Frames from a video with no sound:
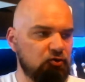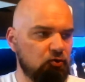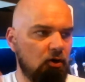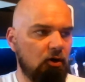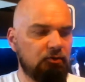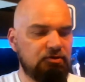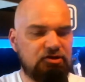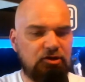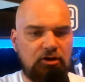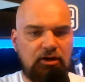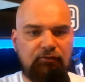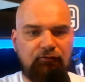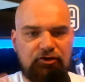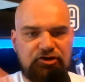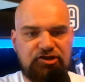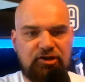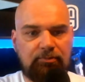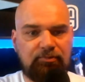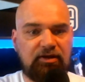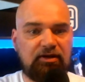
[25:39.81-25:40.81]
We're always looking for
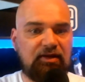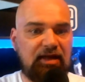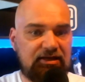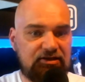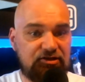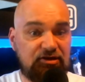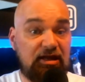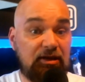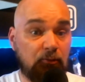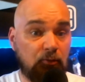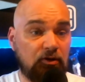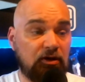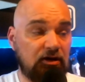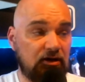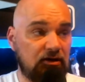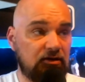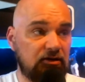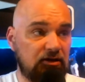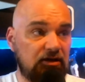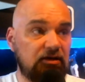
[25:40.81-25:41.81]
something
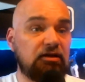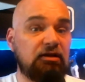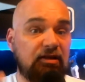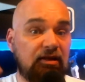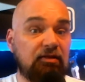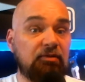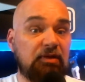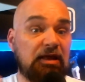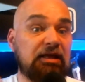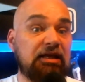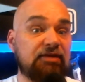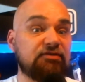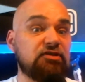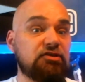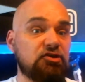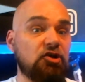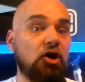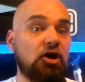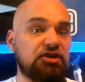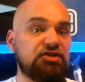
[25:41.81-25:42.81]
that gives us
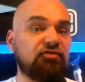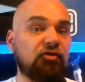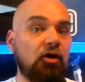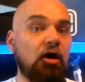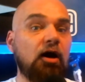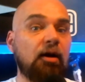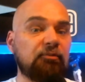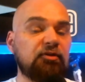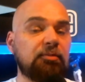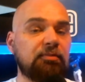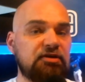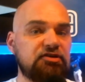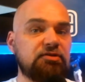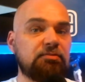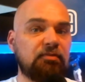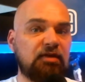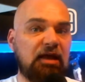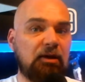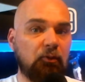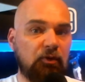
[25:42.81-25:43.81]
cause for
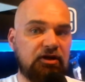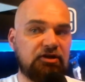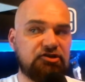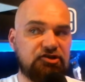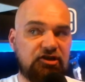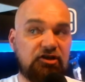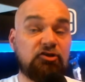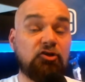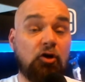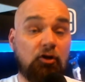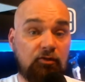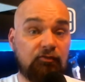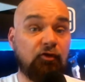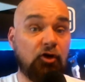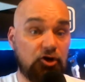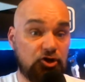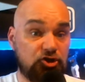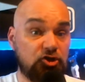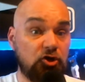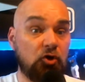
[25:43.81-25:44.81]
optimism, that we could see Dalton
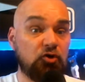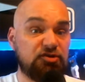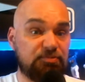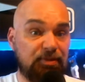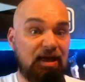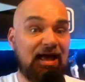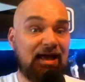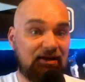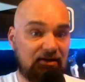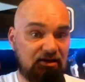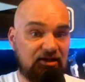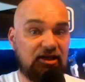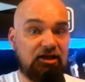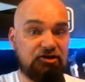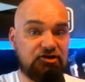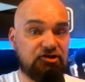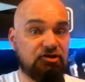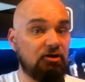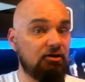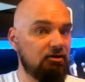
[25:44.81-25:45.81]
Varsho's bat
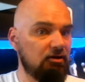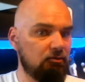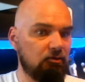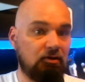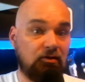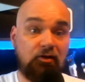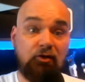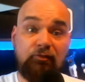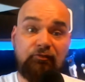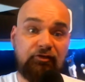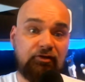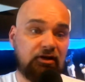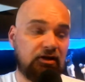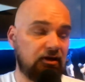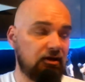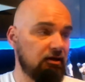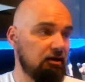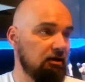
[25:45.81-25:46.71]
kick-started. Well, hopefully,